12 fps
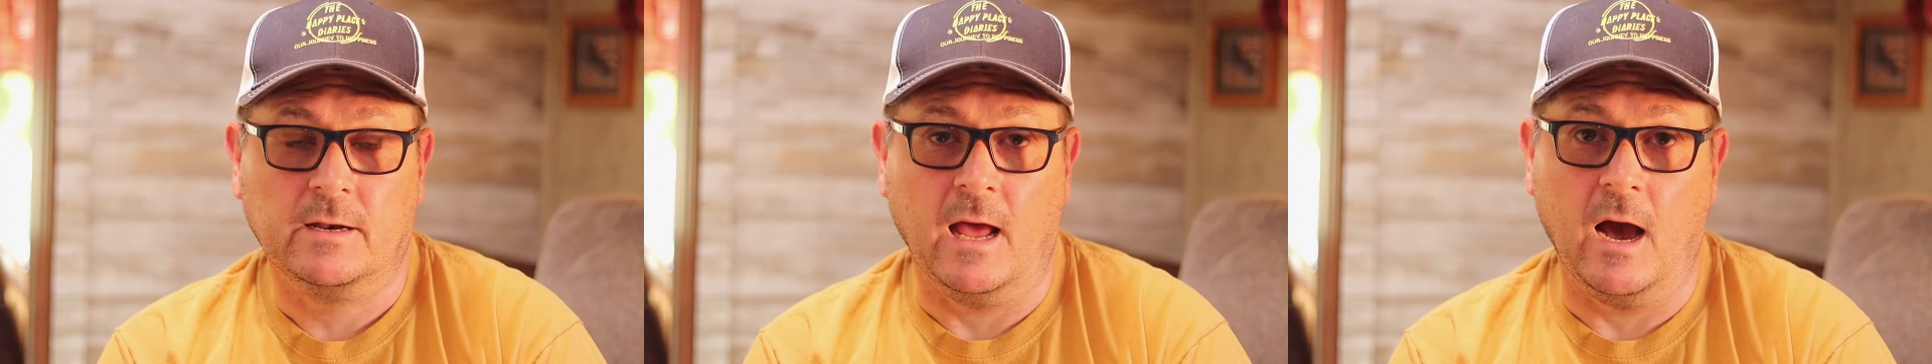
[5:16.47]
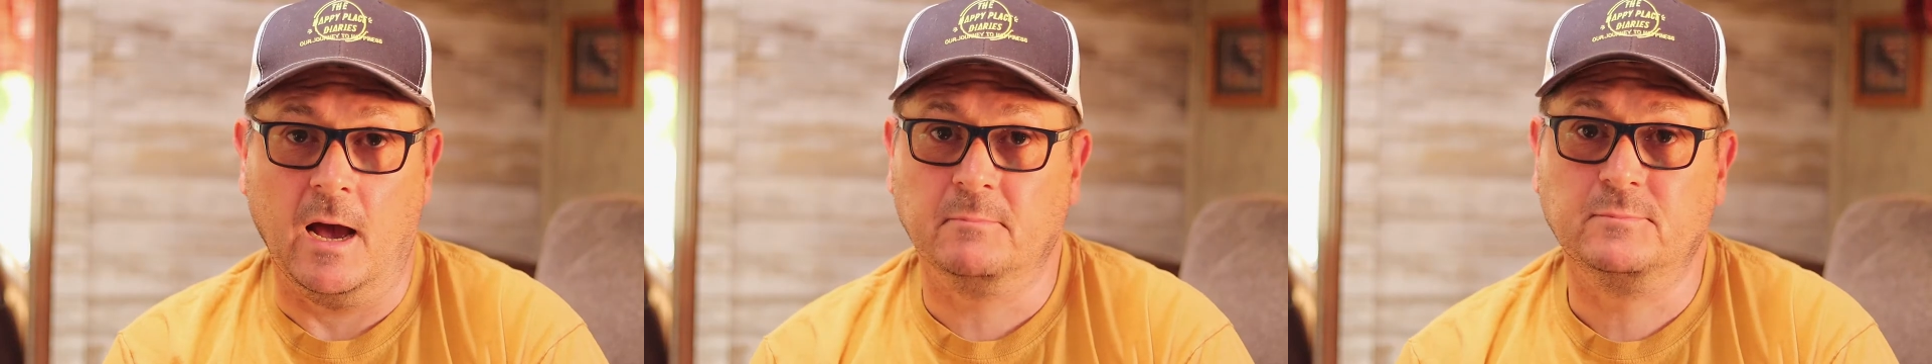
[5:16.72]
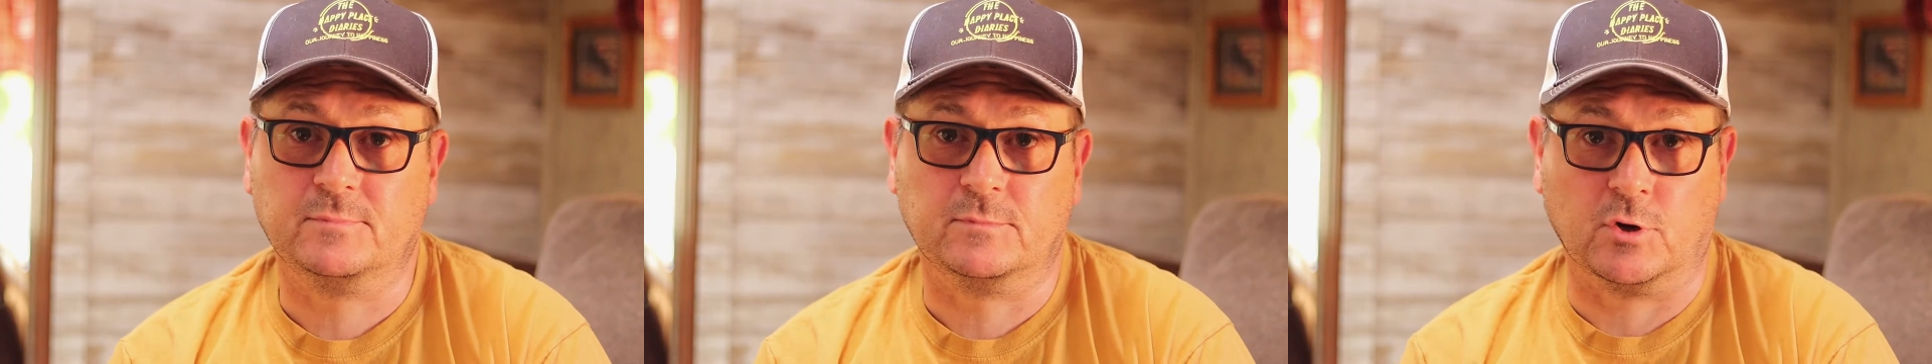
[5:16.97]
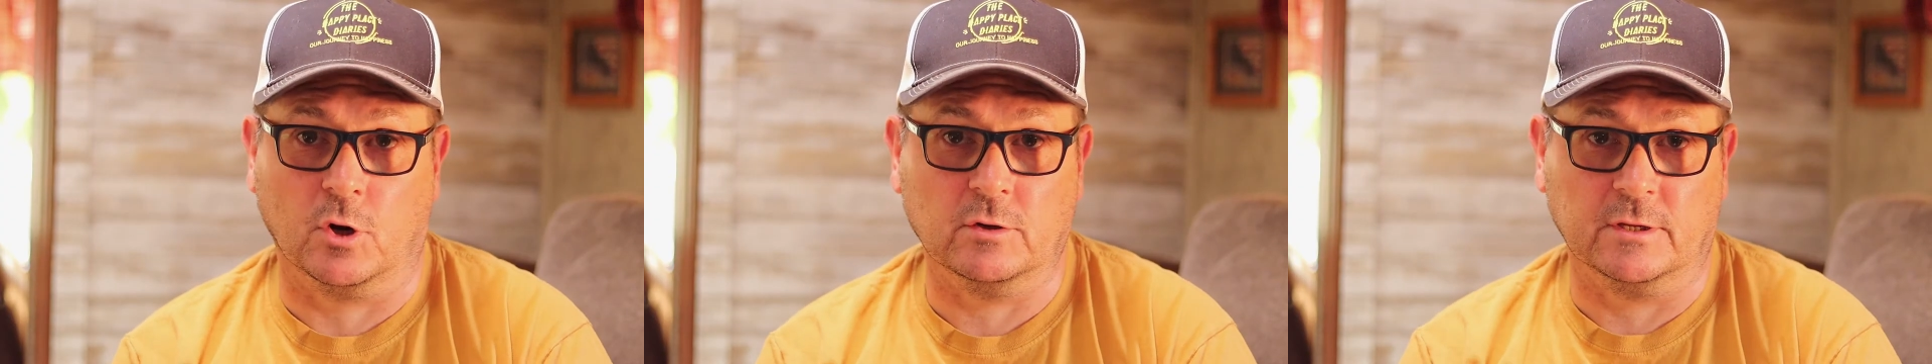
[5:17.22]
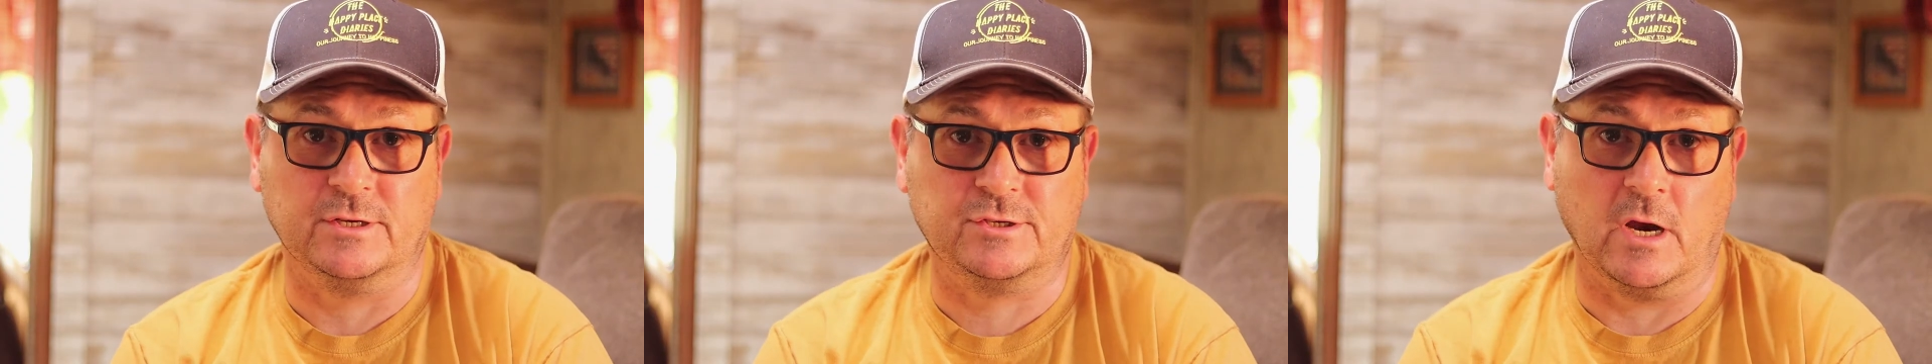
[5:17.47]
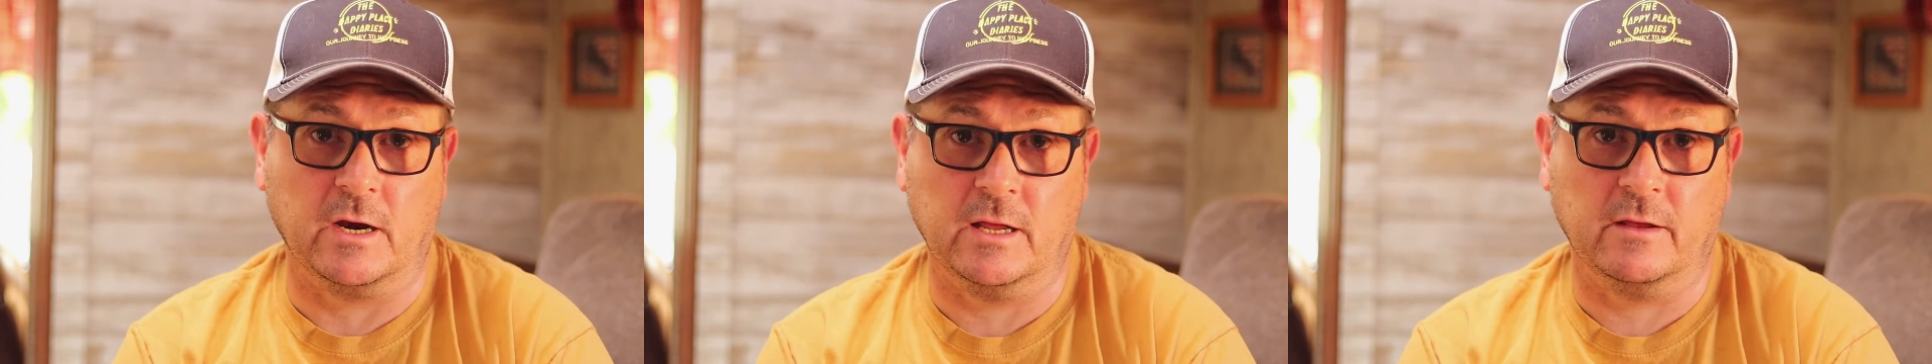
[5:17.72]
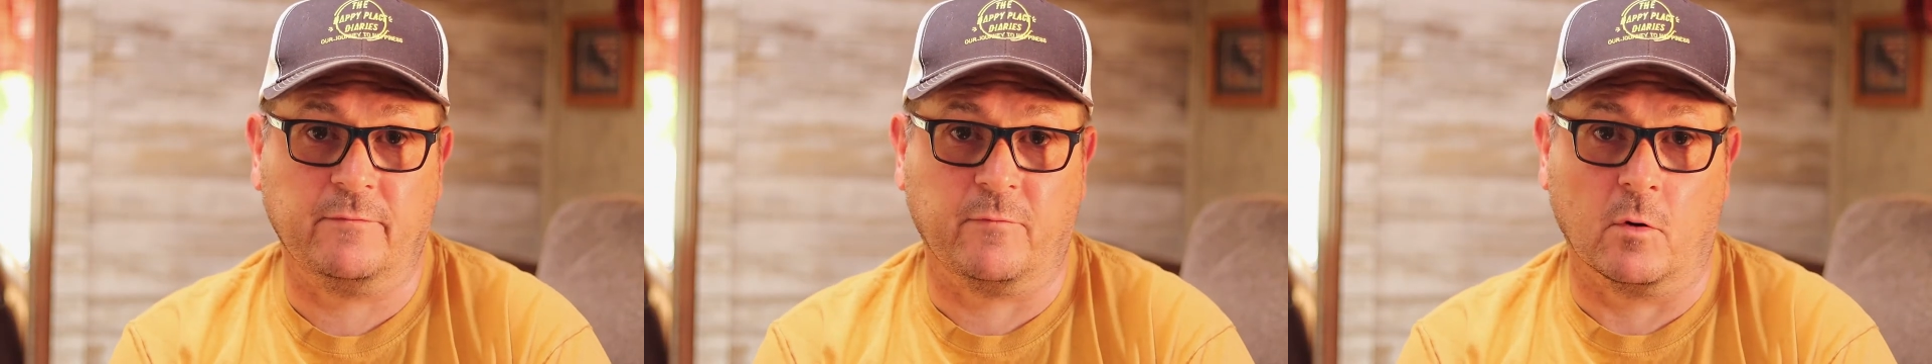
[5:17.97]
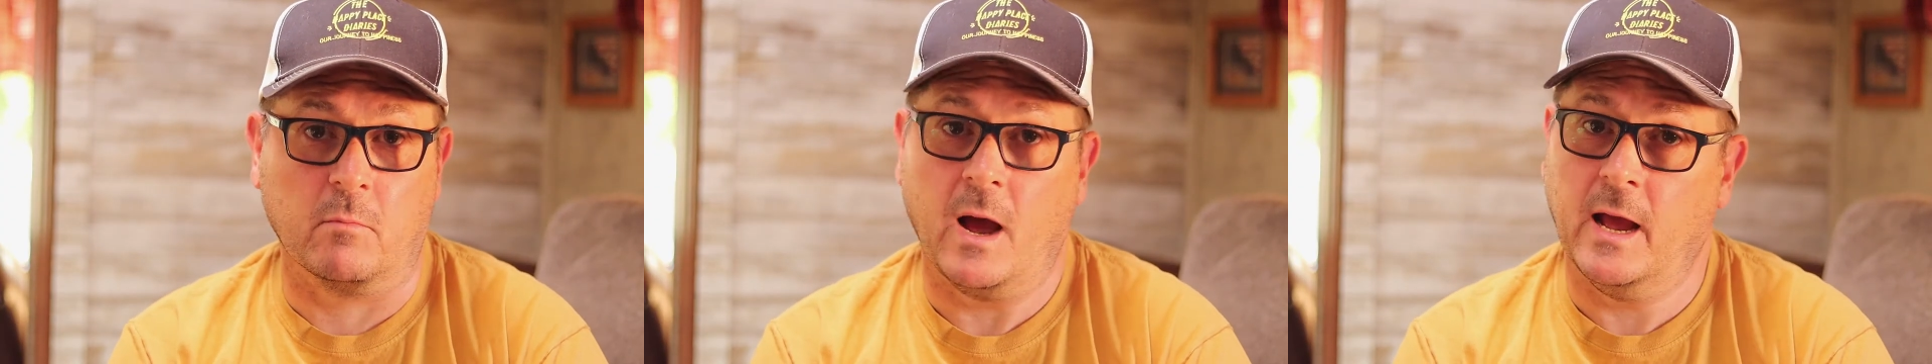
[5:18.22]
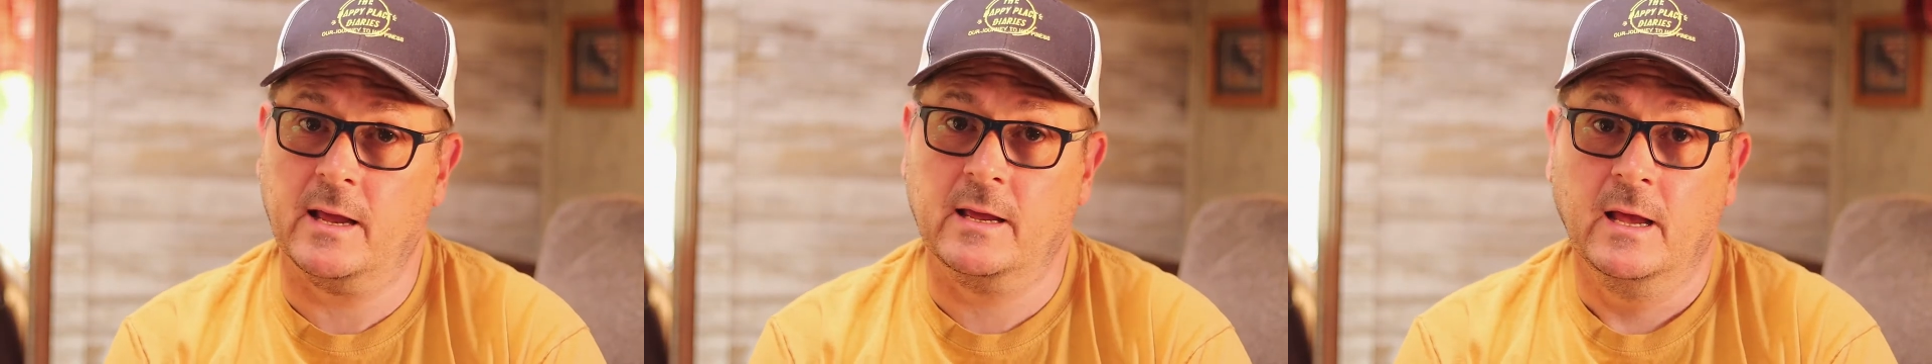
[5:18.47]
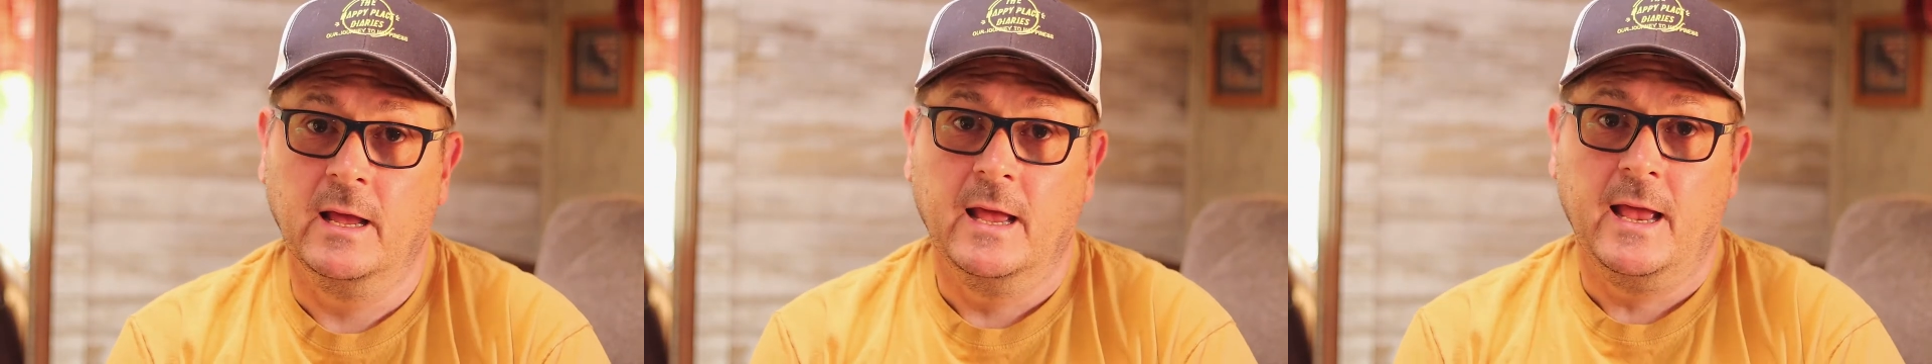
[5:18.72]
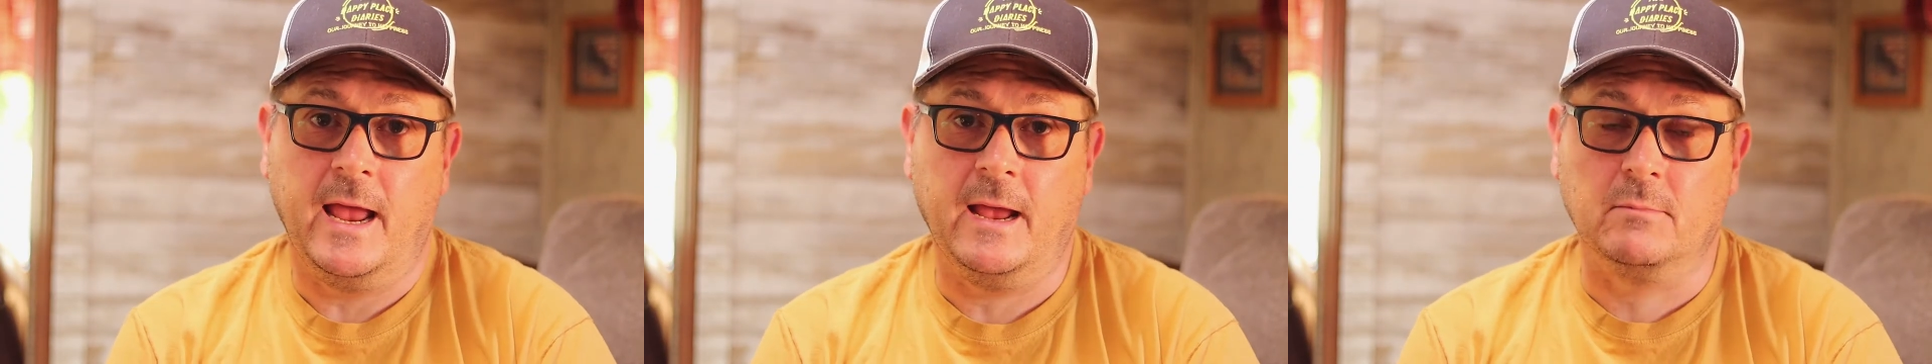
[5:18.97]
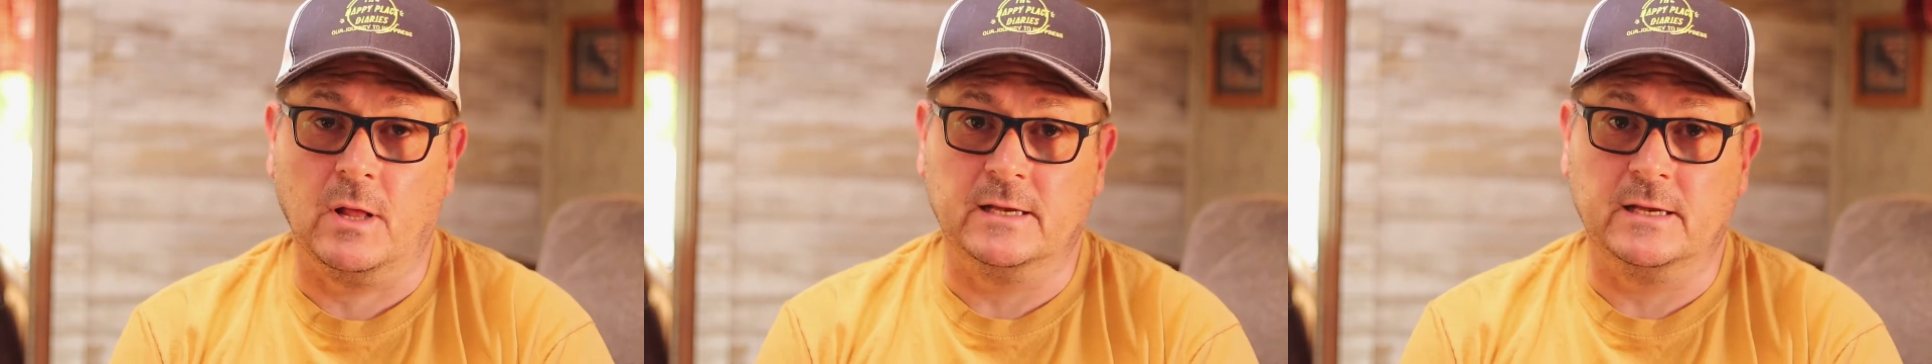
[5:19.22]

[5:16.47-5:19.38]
Now, I'm currently studying for my ham